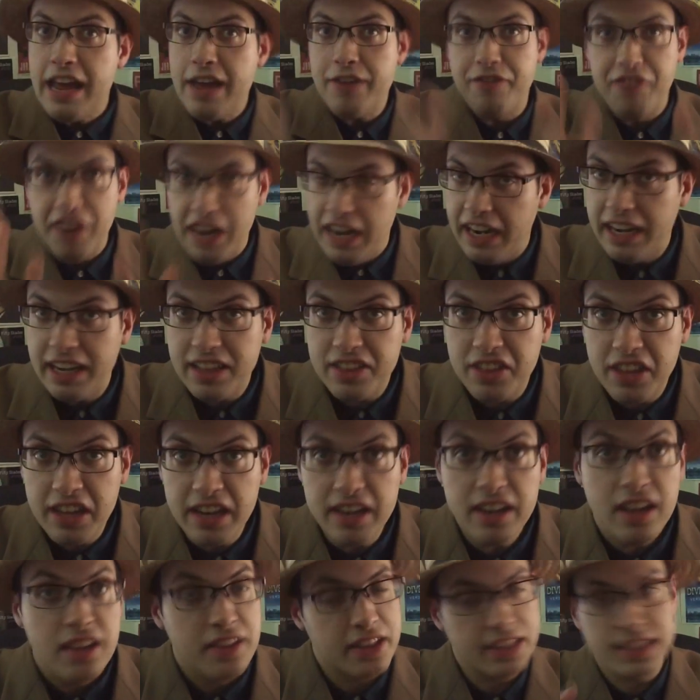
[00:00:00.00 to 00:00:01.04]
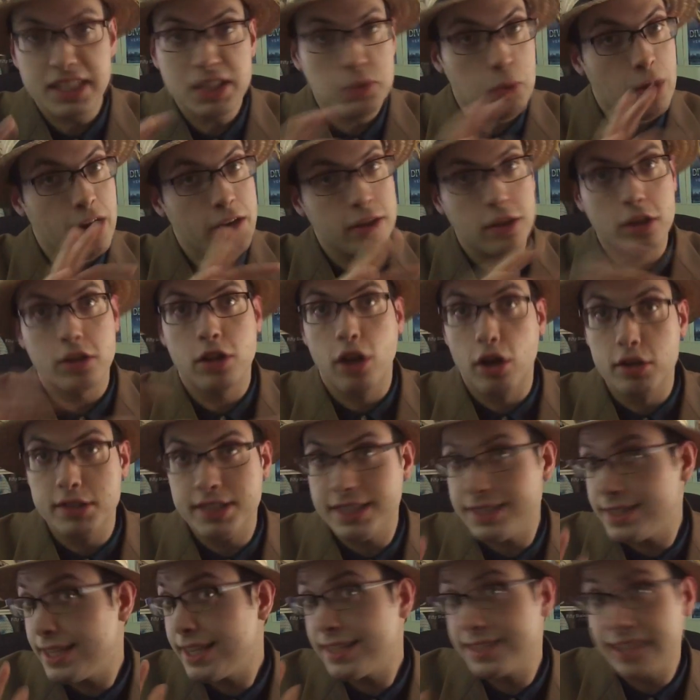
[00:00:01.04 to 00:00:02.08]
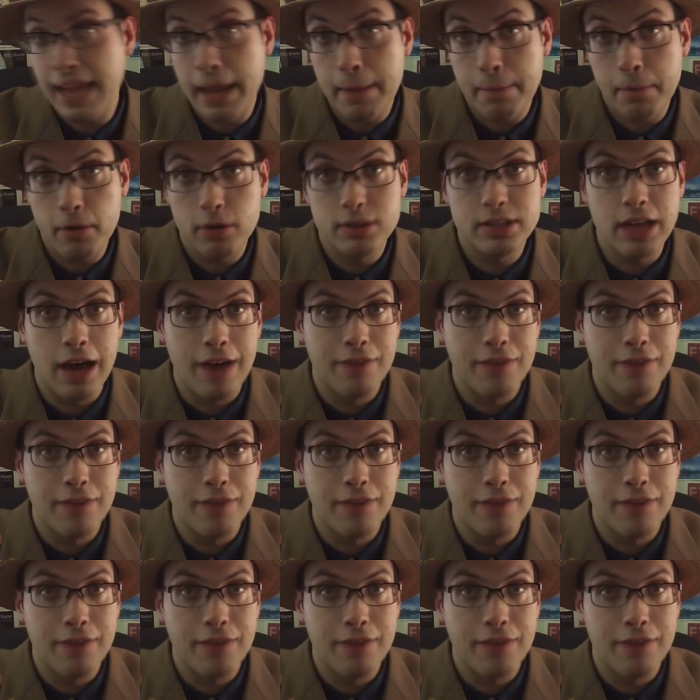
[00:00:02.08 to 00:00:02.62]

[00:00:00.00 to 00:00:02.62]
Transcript: If anything, this is one of the closest examples